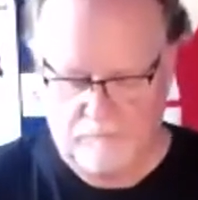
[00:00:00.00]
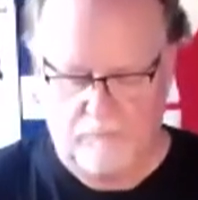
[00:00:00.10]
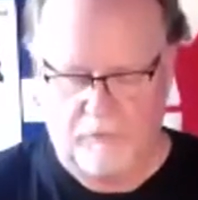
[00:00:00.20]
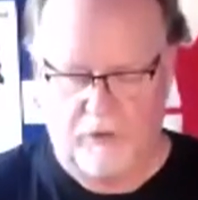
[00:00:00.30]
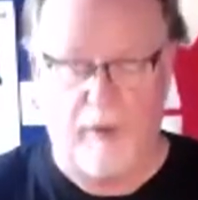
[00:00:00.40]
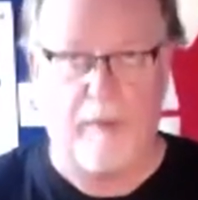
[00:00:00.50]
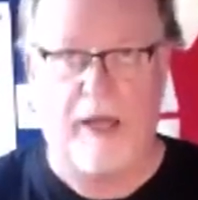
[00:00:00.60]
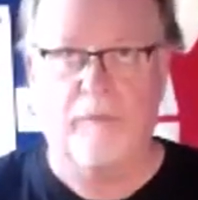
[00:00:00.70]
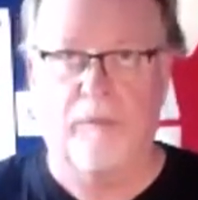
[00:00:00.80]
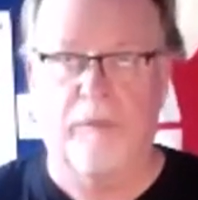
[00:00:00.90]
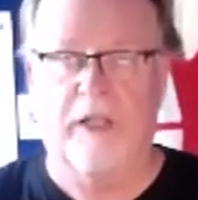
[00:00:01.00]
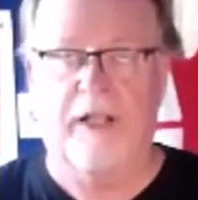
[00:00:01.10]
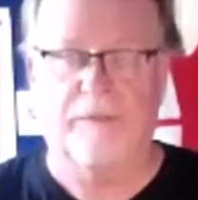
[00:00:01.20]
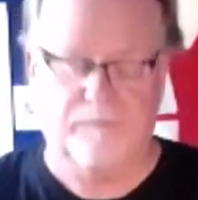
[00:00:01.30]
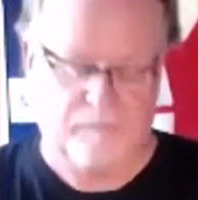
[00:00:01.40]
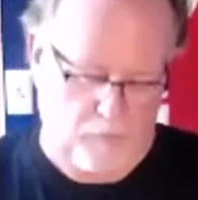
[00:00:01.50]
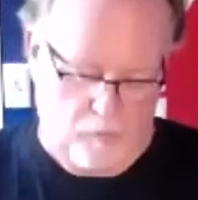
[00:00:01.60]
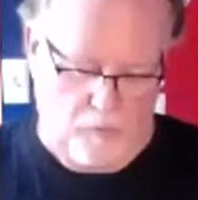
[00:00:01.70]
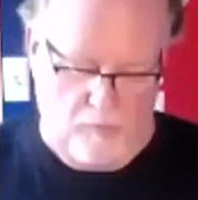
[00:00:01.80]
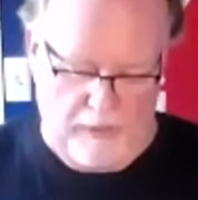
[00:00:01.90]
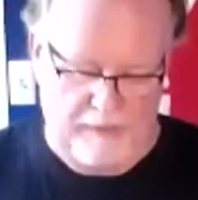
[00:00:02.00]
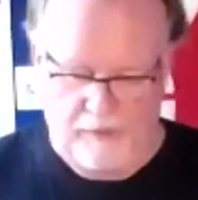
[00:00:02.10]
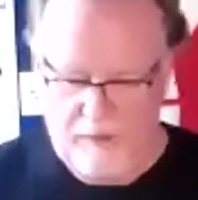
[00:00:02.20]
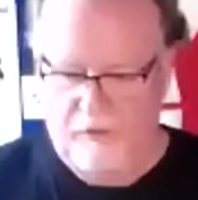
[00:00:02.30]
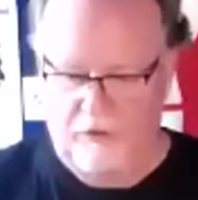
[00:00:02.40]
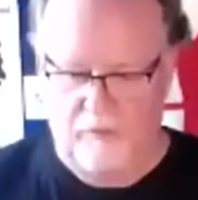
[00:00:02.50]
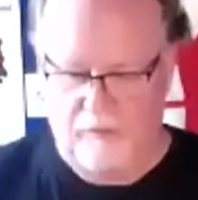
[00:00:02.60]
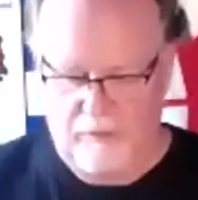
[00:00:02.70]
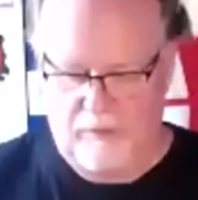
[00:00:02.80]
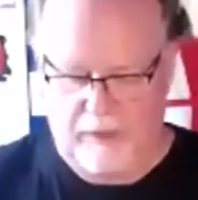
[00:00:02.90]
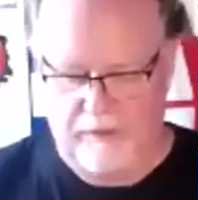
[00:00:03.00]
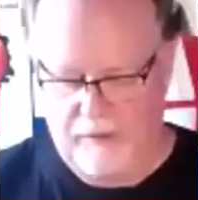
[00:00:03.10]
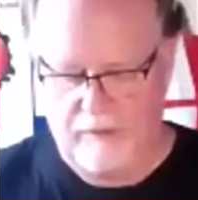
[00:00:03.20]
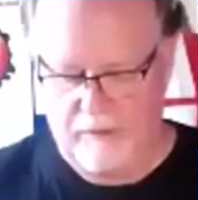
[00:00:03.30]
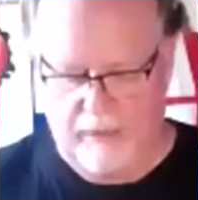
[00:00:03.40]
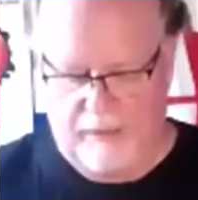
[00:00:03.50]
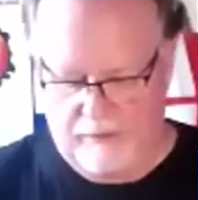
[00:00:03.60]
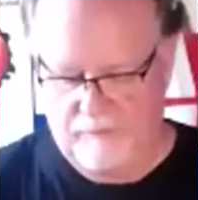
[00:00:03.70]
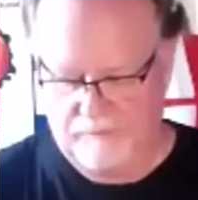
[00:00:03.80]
Sorry, my bad. Beginning. 1, 2, and.